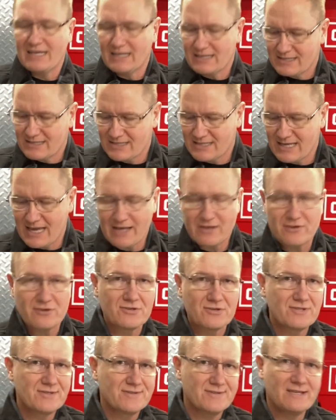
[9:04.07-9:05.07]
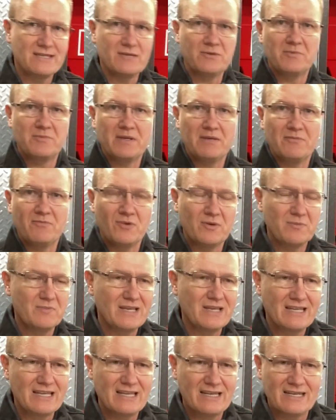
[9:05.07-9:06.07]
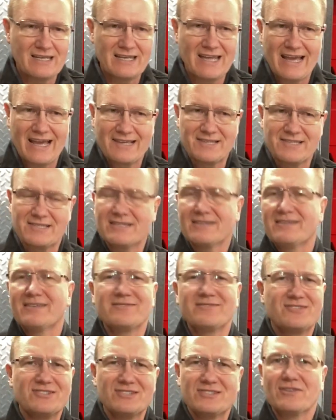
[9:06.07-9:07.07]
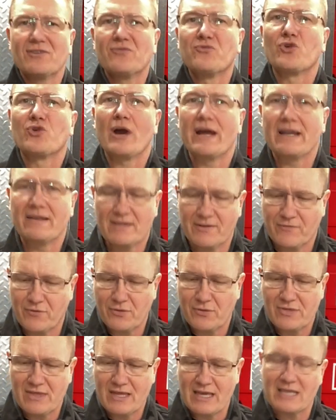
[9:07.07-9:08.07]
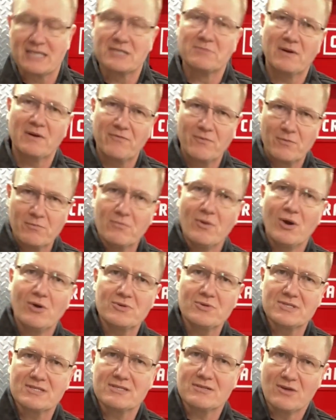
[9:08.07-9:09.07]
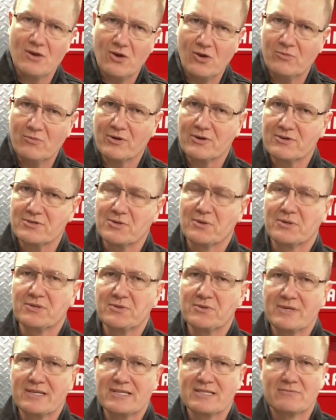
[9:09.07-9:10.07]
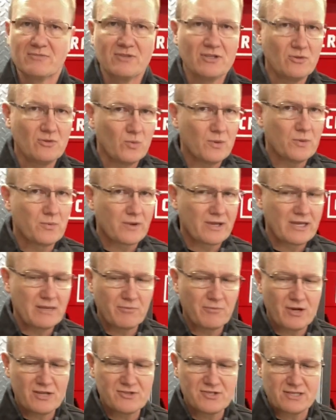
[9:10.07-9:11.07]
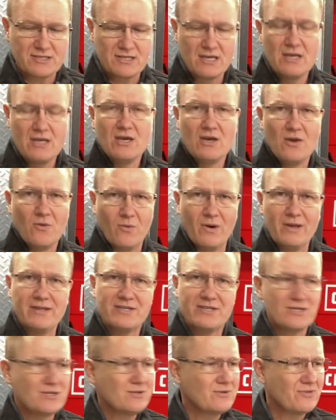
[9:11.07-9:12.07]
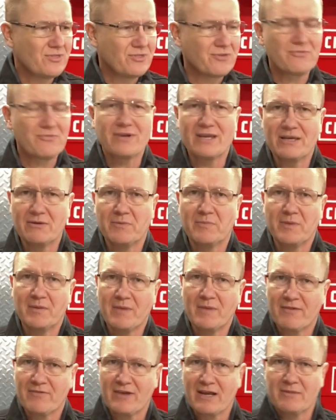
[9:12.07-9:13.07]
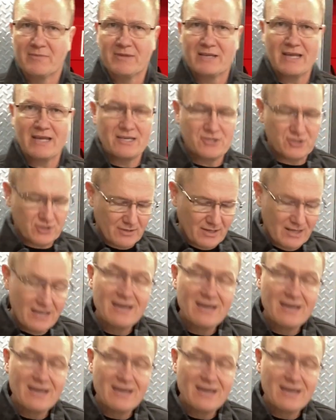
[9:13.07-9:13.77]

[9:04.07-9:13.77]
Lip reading: into sanders, it would be getting next. There's just a variety of different things. But for most homeowners who are doing some little woodworking projects, 1, 2, 3 would be my recommendation.